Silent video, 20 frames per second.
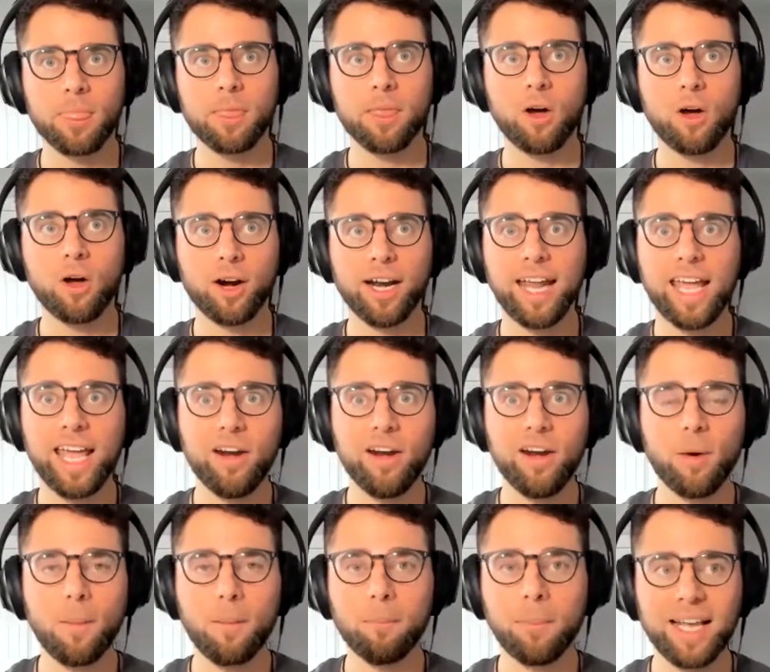On an
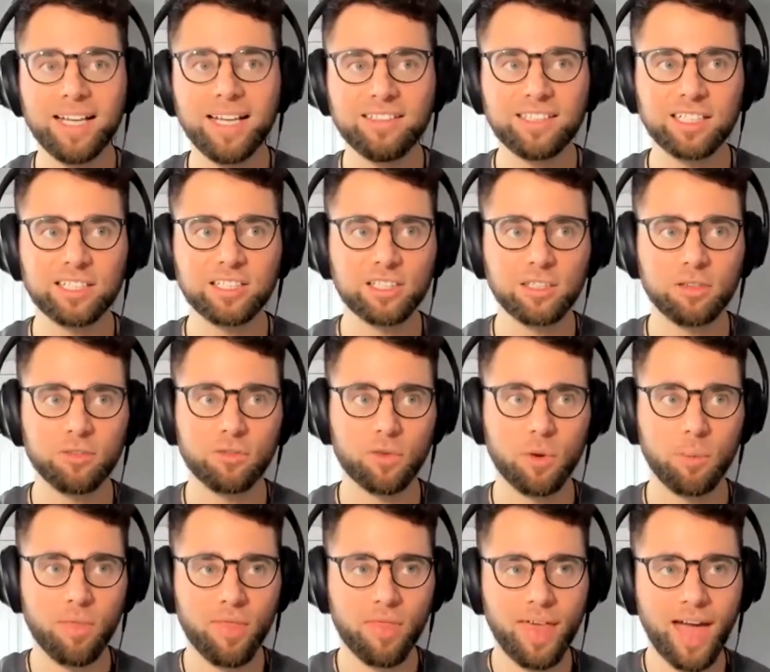interim basis,
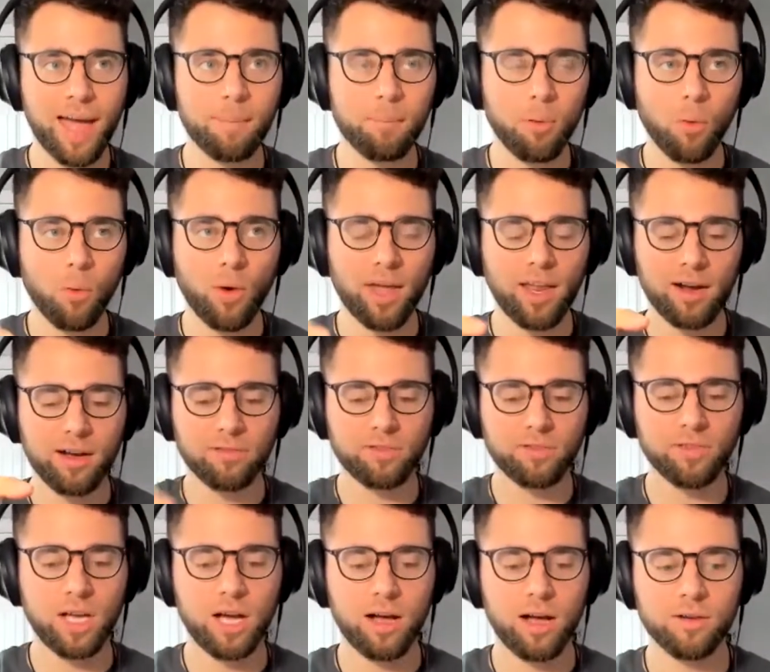from that point
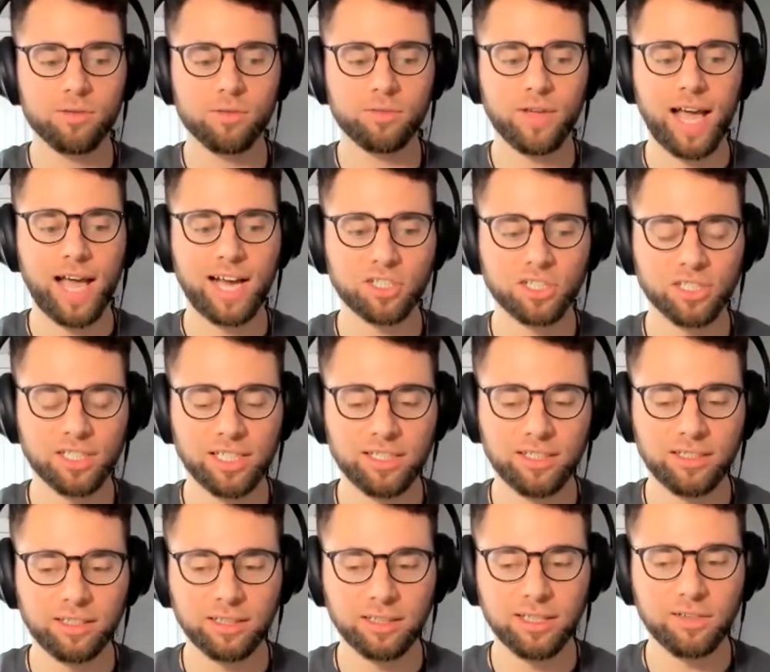of, of
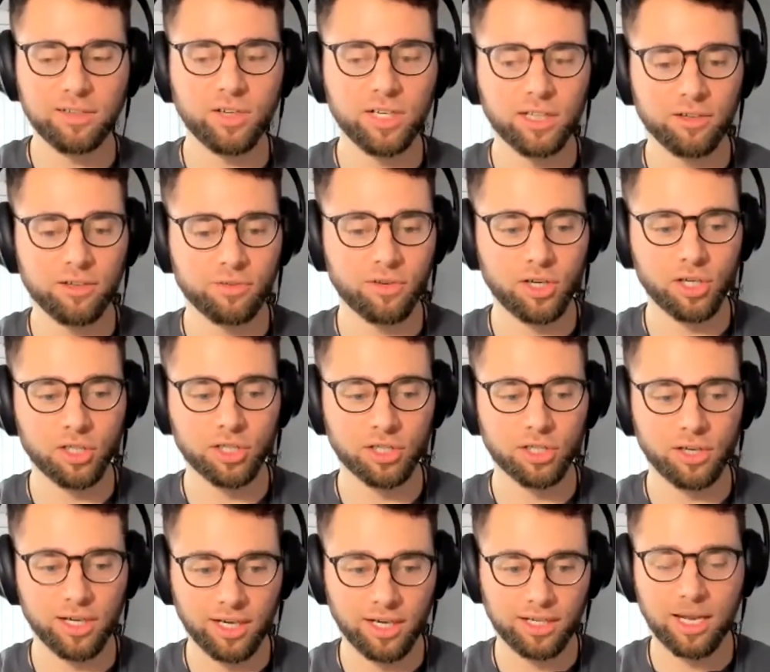actually delivering the
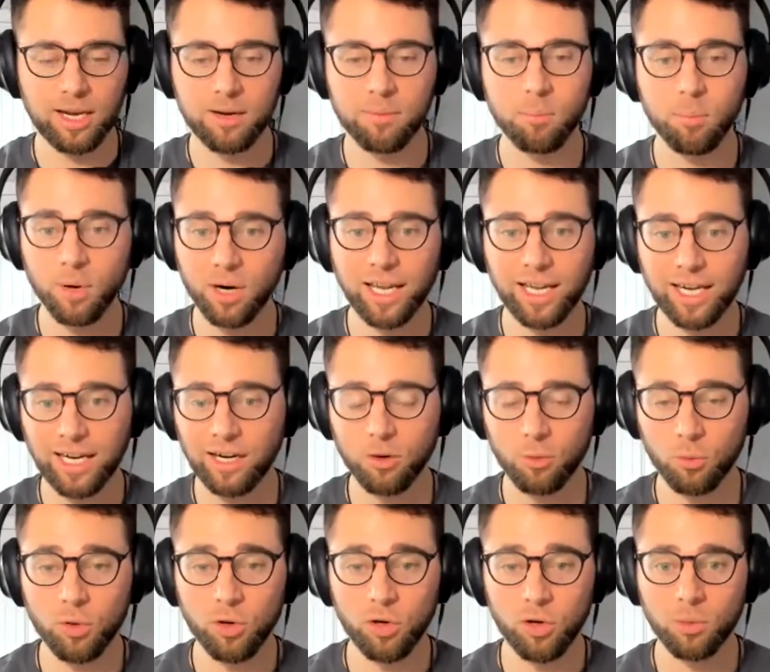furniture and, and putting it in
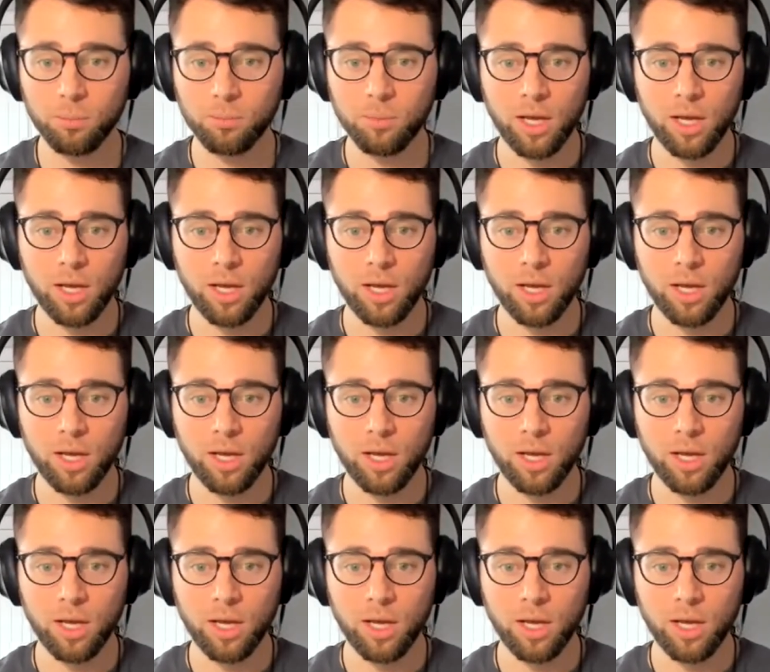a room,